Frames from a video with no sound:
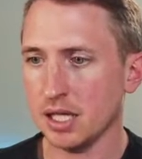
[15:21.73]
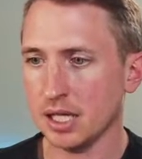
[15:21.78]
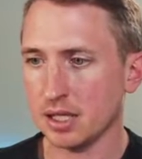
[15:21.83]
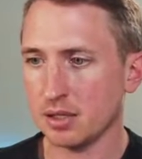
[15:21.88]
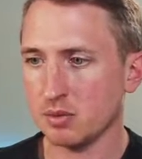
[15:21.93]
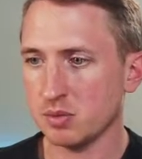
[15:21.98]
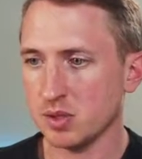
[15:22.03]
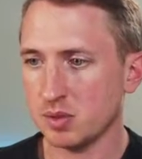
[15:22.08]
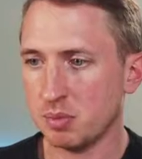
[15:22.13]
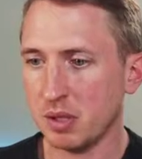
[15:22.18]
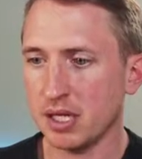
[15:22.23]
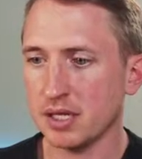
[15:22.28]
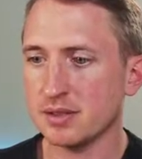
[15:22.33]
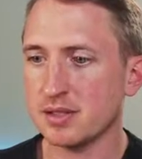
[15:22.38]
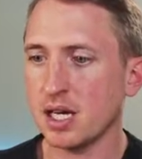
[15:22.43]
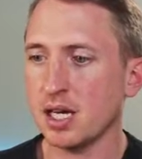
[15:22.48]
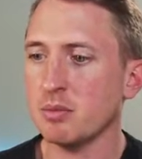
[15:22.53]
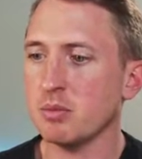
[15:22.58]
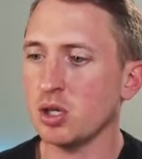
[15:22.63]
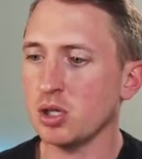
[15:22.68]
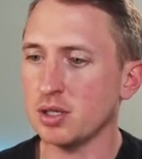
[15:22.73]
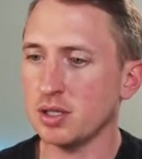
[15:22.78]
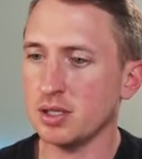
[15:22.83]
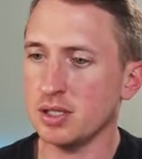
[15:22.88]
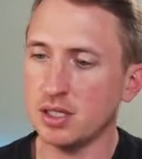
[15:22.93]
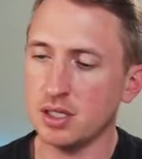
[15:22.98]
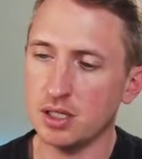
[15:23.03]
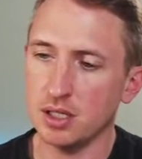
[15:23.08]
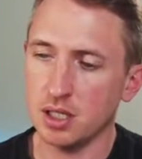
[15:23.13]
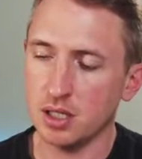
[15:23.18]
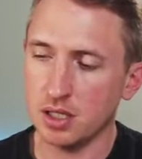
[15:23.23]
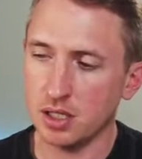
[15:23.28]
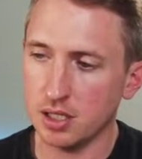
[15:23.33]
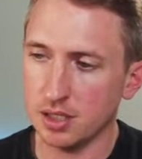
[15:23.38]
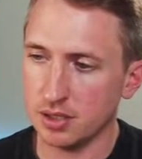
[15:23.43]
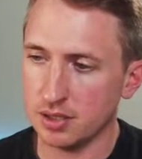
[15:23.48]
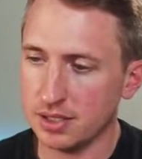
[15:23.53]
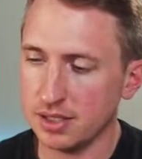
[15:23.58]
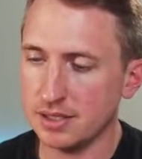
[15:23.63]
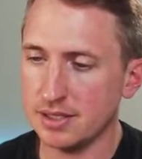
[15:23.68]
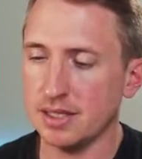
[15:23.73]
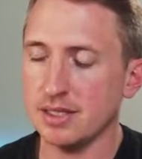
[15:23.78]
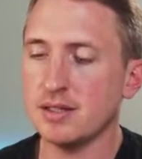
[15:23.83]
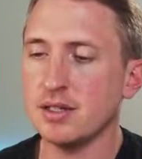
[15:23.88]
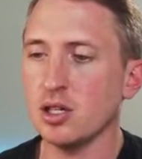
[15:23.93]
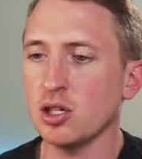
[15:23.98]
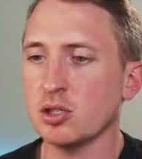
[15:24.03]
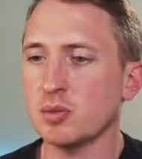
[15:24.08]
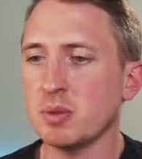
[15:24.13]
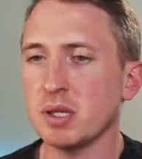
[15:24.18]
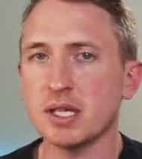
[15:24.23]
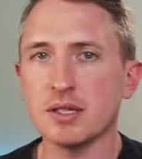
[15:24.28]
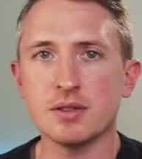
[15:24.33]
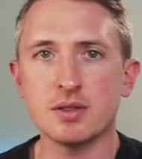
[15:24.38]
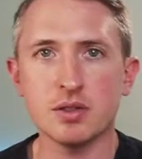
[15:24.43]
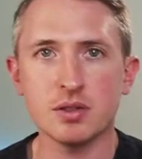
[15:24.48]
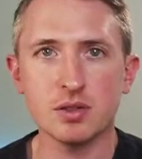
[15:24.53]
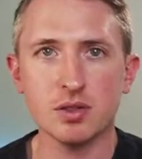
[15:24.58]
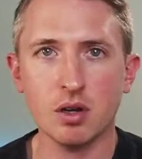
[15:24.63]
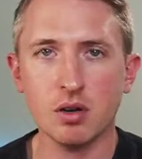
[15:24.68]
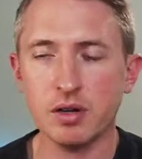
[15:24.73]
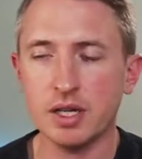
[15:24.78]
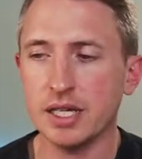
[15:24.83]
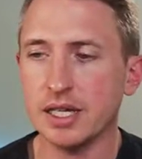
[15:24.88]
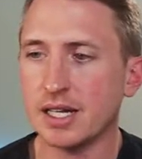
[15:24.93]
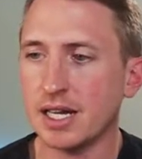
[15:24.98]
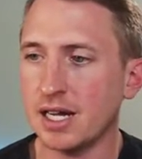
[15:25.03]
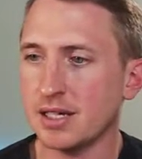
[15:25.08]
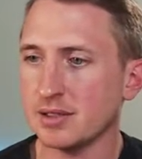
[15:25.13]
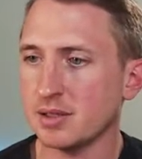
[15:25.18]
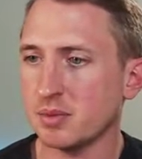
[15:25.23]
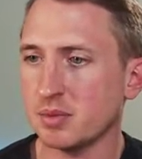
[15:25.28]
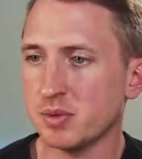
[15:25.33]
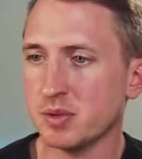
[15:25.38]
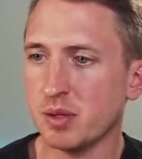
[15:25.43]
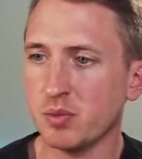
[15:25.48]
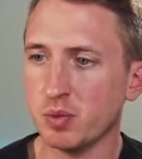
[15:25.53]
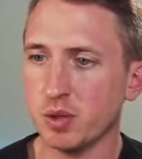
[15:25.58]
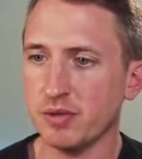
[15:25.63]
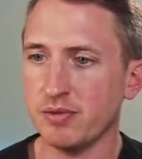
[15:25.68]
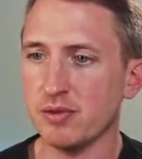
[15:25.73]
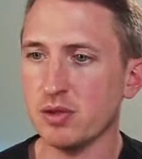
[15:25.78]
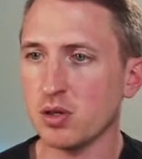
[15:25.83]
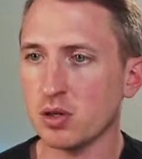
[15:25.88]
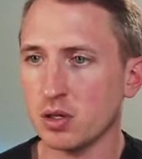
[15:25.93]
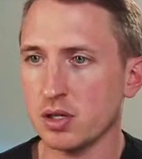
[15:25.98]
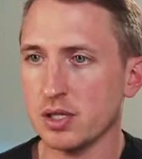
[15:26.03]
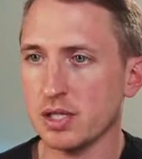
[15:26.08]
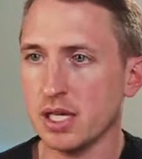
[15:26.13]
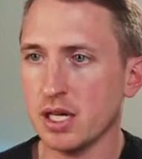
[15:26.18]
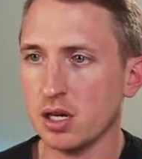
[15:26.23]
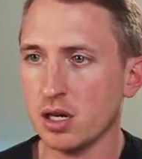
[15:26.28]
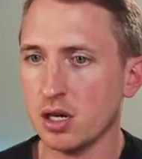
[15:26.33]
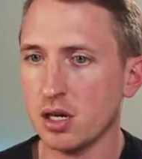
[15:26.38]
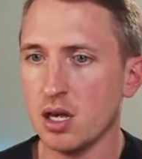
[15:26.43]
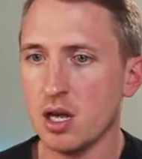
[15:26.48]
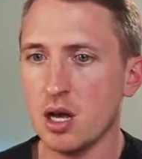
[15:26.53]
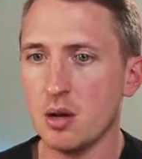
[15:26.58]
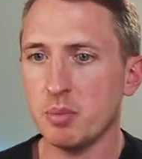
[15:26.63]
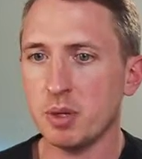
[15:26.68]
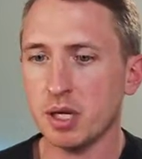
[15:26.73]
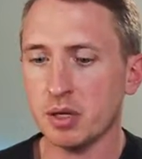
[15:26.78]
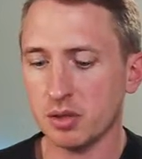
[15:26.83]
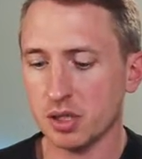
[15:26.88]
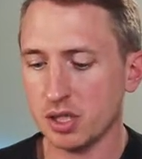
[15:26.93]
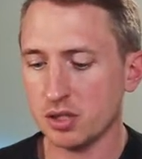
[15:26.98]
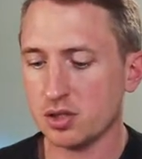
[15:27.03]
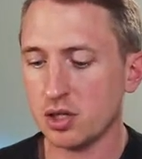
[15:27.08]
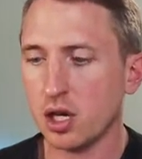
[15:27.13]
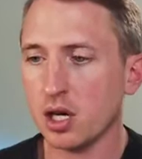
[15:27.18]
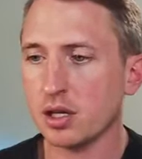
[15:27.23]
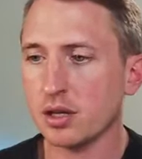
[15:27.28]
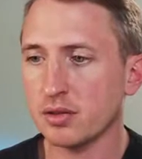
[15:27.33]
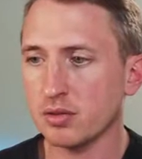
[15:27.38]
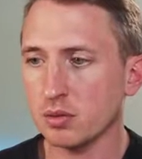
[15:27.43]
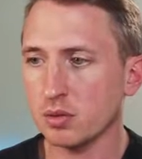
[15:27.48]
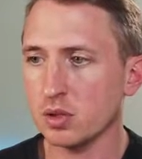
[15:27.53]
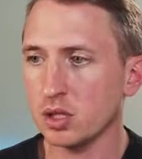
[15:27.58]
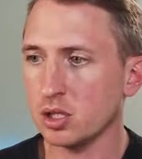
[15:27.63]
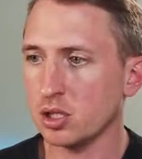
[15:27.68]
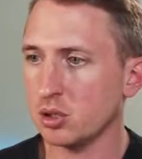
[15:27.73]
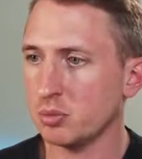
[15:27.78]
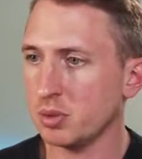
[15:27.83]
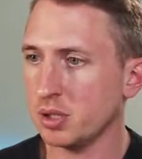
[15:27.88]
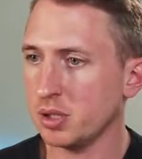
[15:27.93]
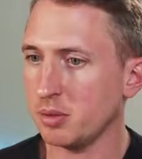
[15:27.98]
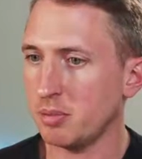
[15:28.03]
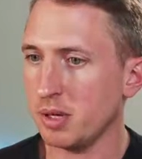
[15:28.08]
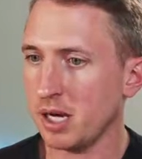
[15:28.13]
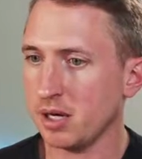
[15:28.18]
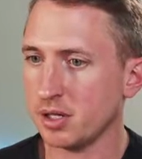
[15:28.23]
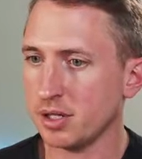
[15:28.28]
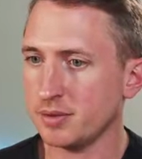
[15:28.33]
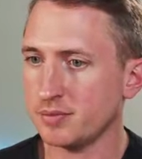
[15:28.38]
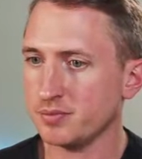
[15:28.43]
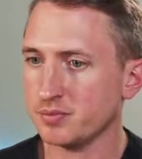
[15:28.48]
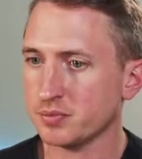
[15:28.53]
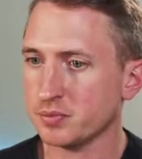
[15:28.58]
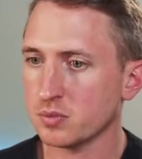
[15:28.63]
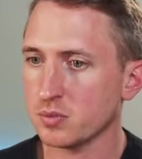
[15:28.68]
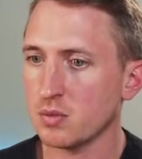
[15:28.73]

like spending time on the details, because there's already concepts that we've learned here, but I'm going to talk through a little bit about it.